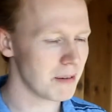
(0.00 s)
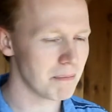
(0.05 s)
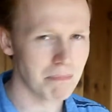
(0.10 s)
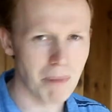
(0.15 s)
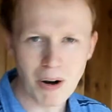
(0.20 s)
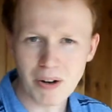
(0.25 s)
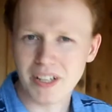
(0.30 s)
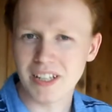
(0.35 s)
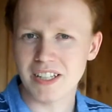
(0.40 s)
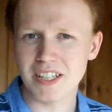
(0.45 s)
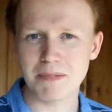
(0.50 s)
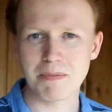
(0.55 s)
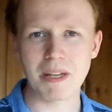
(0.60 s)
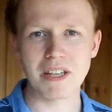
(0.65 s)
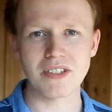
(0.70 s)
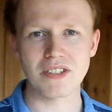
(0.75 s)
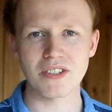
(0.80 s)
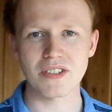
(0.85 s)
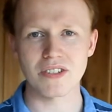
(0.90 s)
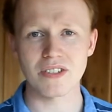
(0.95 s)
Parking
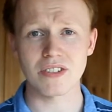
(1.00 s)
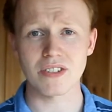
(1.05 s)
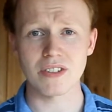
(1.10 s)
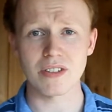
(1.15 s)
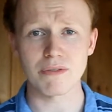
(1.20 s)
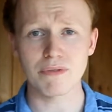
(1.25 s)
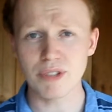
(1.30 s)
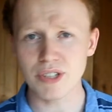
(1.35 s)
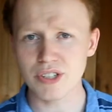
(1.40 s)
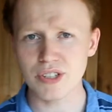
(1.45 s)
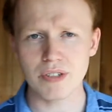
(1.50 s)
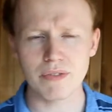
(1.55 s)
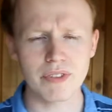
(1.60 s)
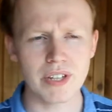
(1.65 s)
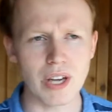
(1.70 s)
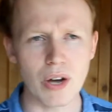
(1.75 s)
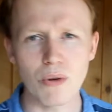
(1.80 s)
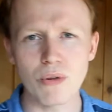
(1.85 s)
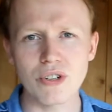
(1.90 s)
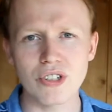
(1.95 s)
spaces, the fish of
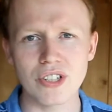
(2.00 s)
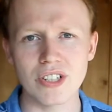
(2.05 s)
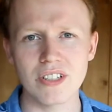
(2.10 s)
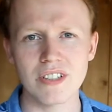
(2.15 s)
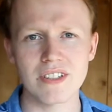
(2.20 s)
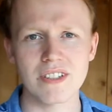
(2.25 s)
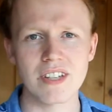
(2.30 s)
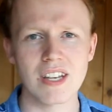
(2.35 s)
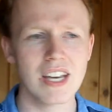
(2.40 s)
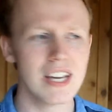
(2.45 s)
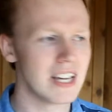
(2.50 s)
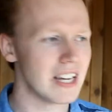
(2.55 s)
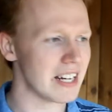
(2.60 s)
the oceans,